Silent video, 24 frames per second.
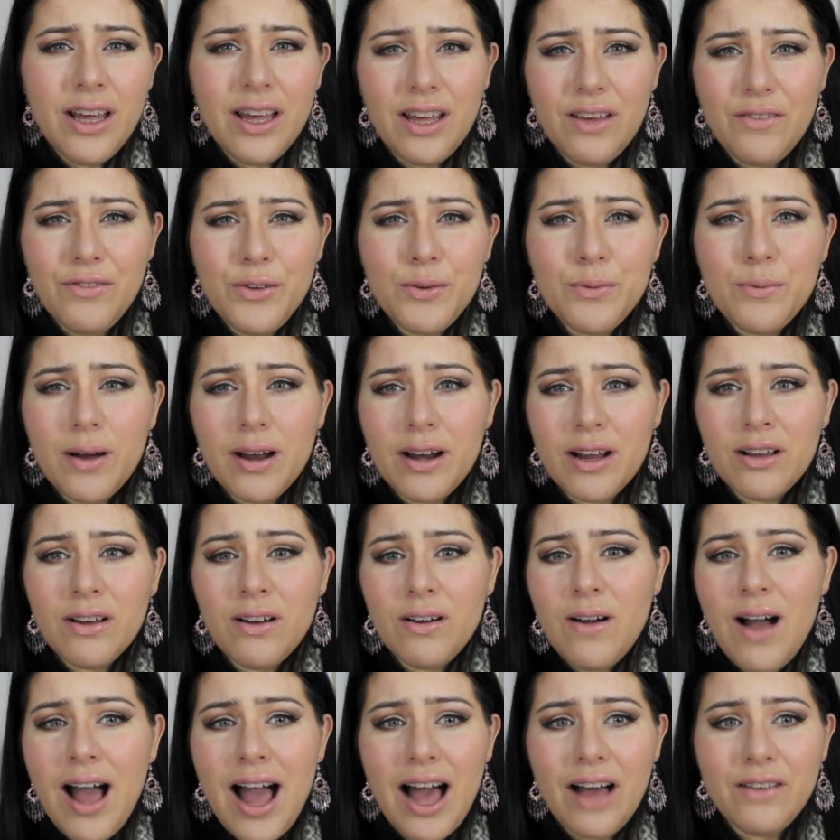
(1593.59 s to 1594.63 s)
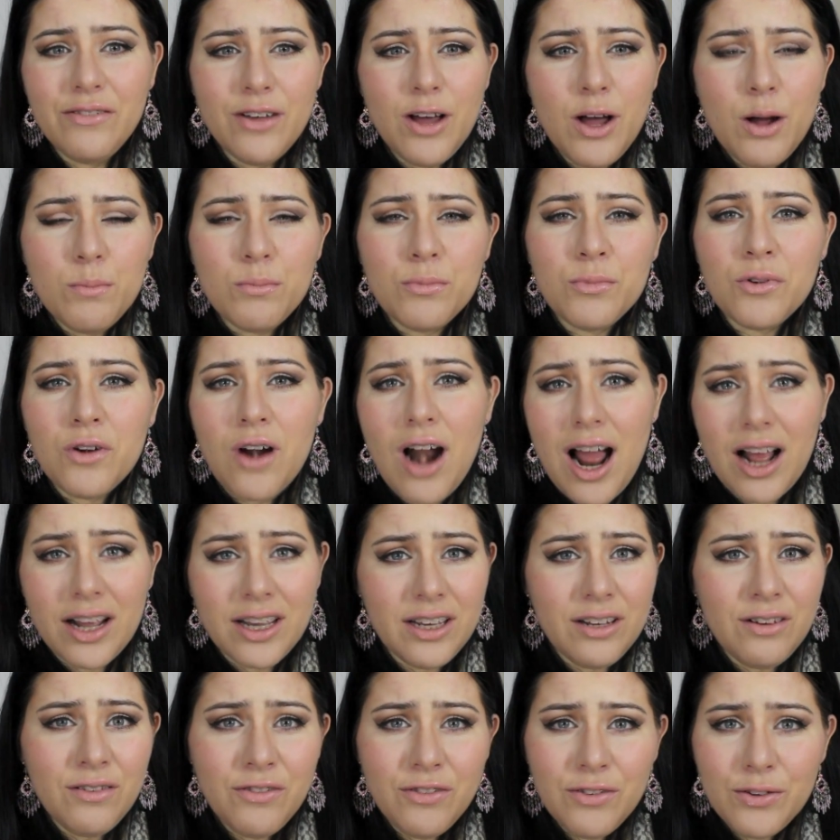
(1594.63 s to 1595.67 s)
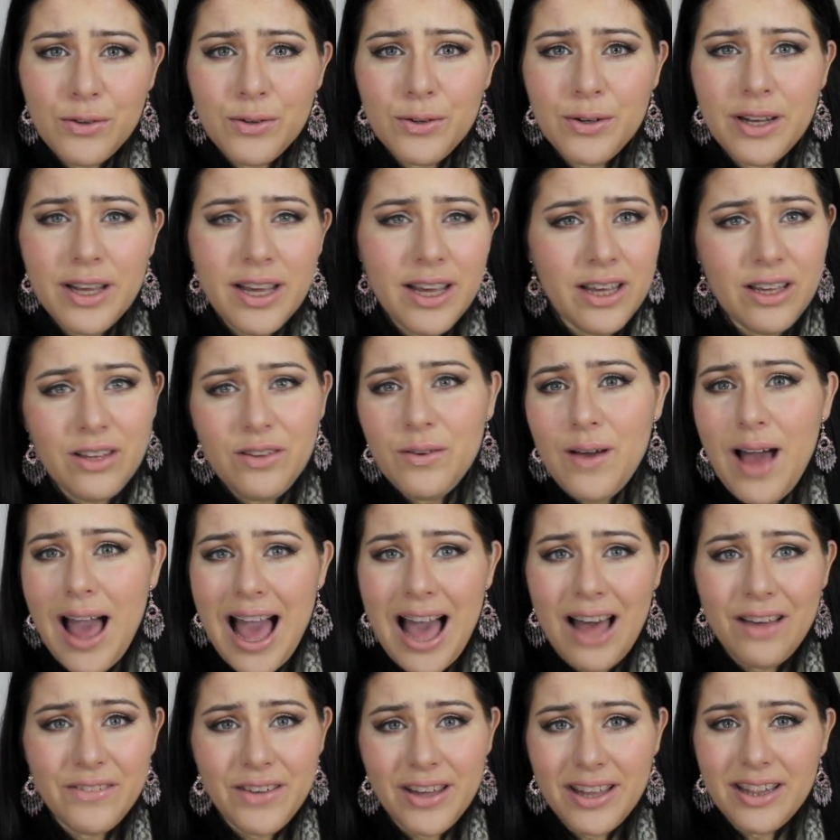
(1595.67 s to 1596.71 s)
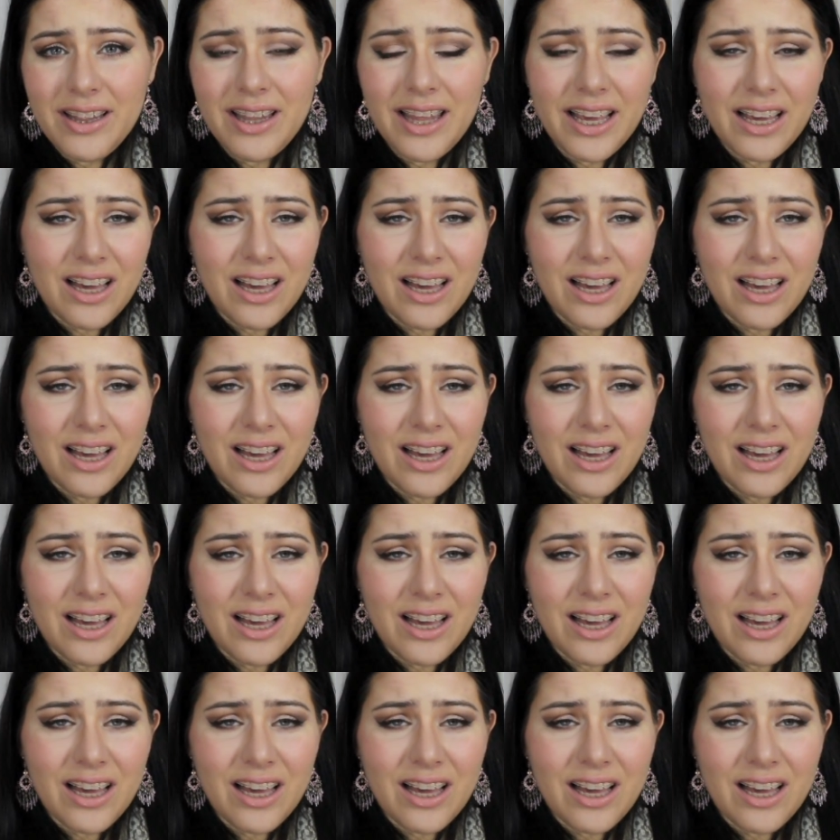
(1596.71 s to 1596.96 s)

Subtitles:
If you want to go have Moroccan food, you have it.